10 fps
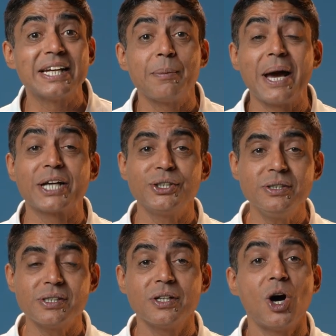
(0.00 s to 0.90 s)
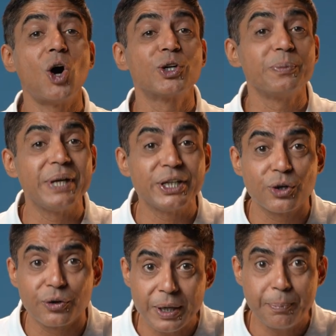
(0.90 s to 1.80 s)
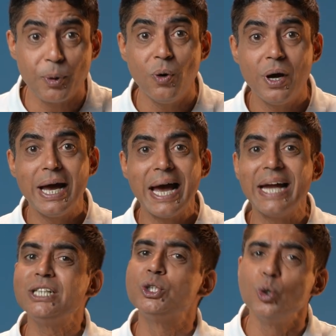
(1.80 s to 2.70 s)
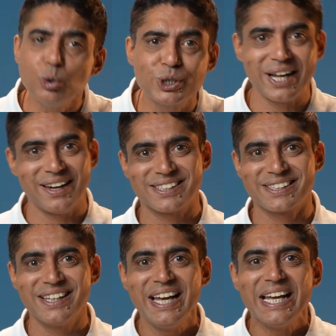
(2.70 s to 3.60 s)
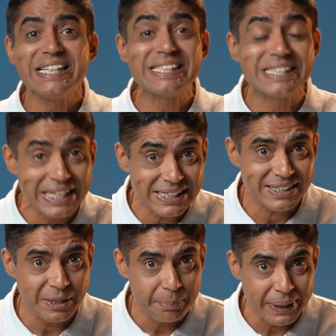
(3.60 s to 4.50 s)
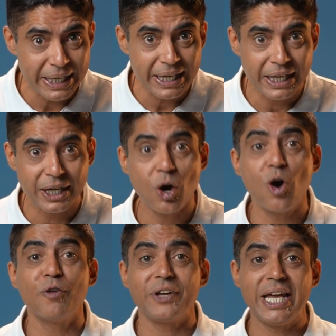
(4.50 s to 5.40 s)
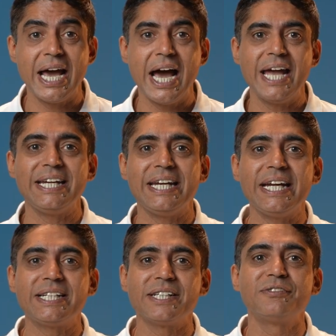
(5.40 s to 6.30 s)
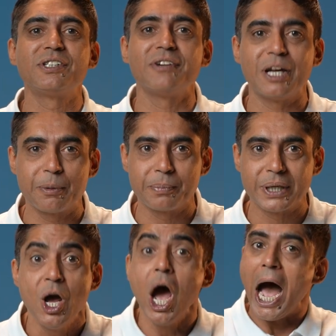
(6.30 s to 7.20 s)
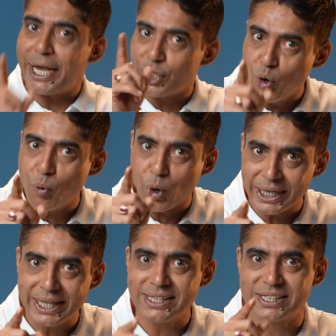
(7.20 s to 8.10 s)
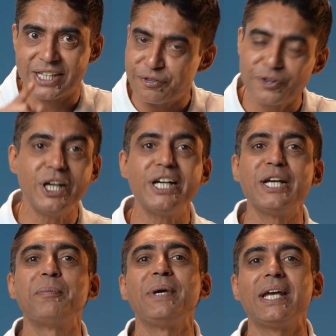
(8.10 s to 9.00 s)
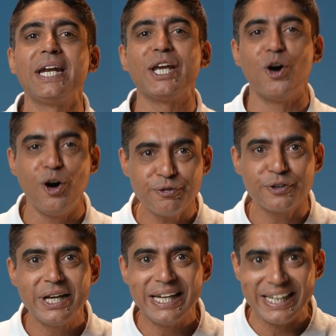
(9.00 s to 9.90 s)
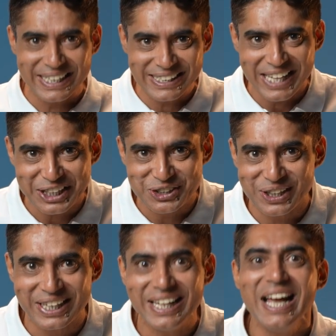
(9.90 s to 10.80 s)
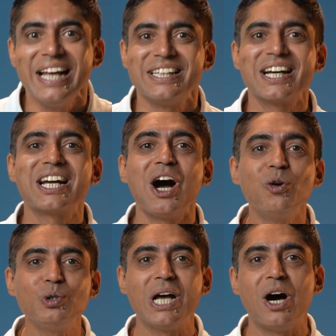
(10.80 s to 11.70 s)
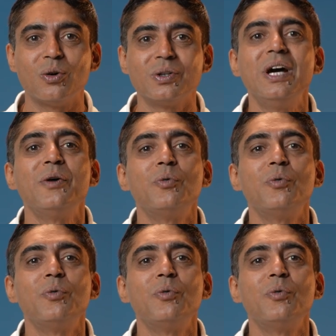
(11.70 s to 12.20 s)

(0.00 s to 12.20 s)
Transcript: GitHub Actions, automate your repo, and do tell us, is this the beginning of AI native development? I know what it is definitely a beginning of. It is actually the countdown